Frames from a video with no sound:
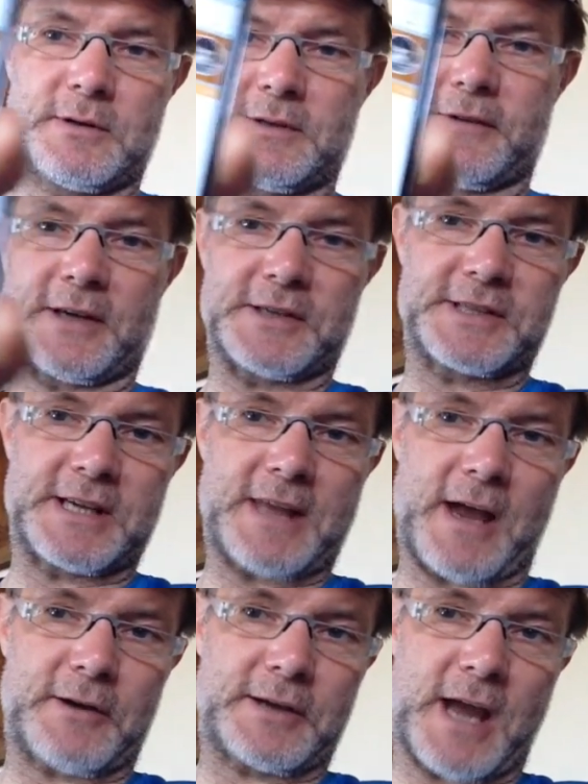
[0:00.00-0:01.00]
If you can see
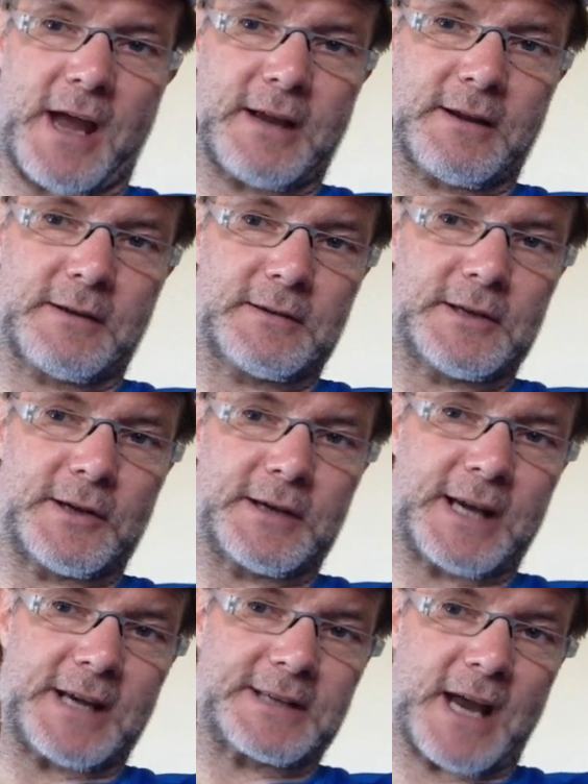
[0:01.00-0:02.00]
that, okay, you
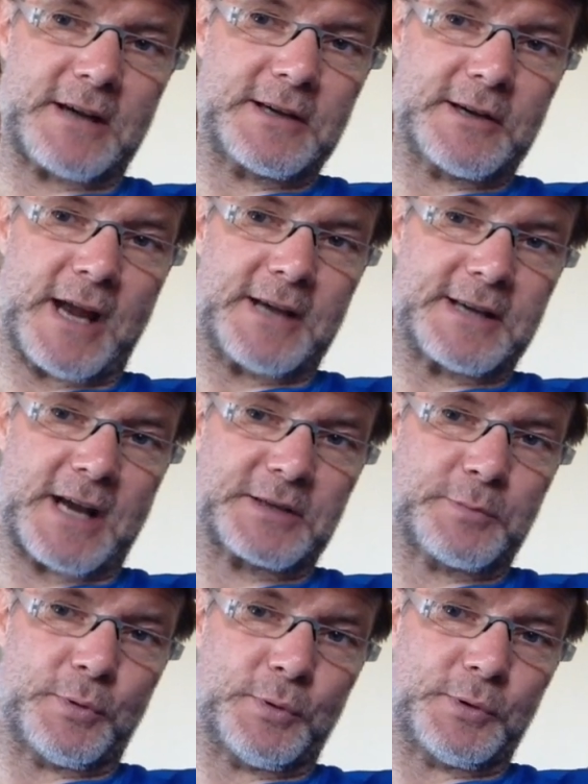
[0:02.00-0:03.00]
get a
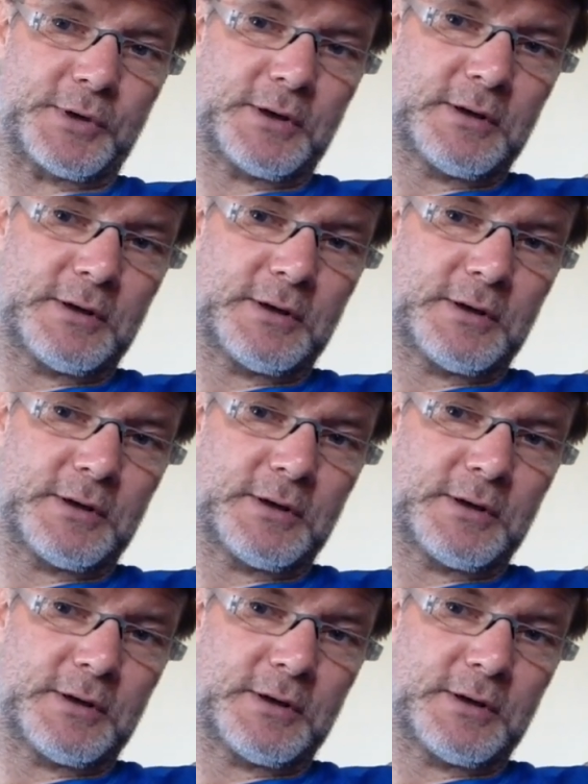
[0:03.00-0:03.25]
dashboard,